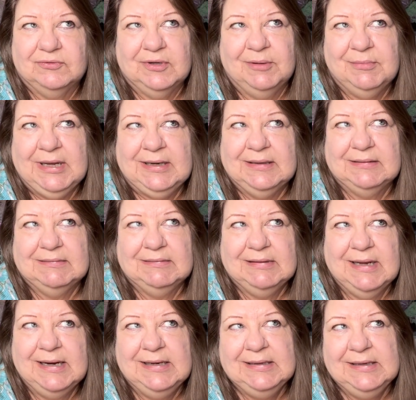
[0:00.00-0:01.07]
like
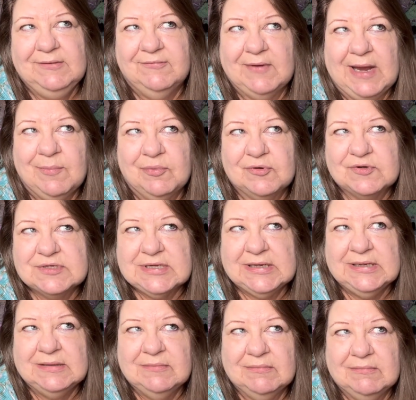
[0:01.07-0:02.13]

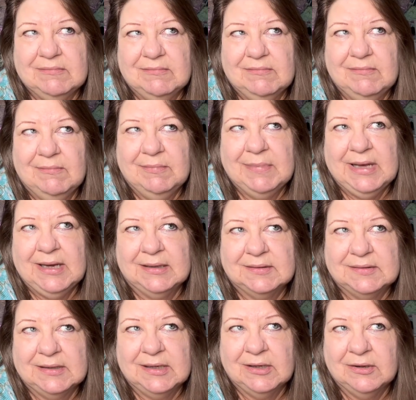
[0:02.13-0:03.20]
95% back
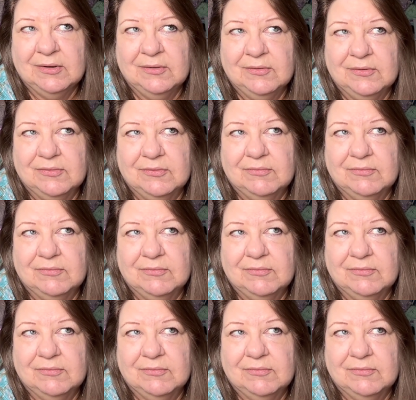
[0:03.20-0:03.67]
to health.